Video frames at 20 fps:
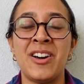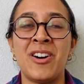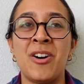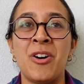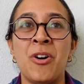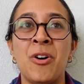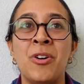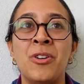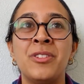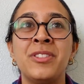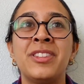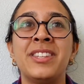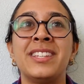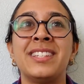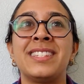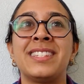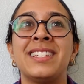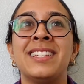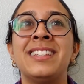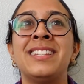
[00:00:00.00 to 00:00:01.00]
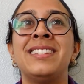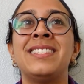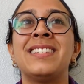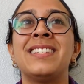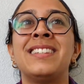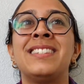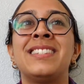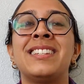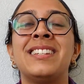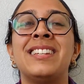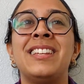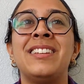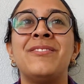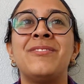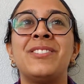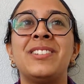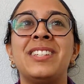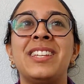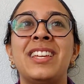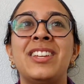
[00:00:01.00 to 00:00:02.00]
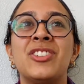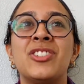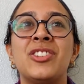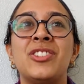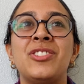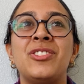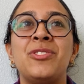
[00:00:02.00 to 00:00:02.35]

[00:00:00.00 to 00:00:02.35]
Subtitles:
All this is an invitation